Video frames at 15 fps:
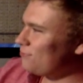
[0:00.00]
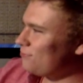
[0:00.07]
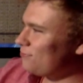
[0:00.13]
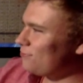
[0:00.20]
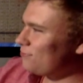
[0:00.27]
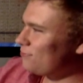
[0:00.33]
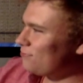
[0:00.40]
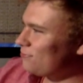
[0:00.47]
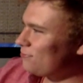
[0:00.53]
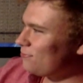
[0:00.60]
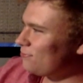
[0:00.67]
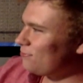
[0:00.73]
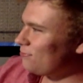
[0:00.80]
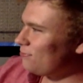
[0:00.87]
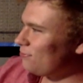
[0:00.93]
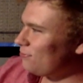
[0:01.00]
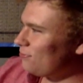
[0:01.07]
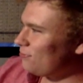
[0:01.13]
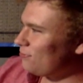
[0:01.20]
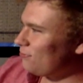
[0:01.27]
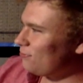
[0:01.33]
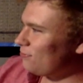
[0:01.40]

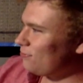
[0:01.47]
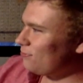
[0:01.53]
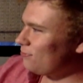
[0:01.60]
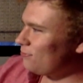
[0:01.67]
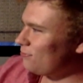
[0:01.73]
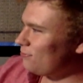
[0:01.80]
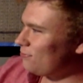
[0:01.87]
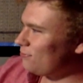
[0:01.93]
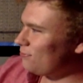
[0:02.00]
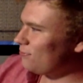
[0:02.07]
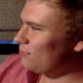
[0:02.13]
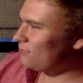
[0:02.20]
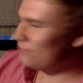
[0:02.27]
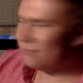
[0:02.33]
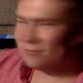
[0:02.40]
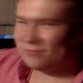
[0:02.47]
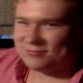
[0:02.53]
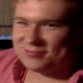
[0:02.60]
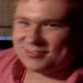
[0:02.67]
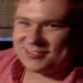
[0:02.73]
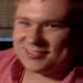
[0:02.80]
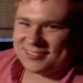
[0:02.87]

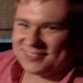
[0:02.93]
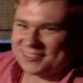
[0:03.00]
(not speaking)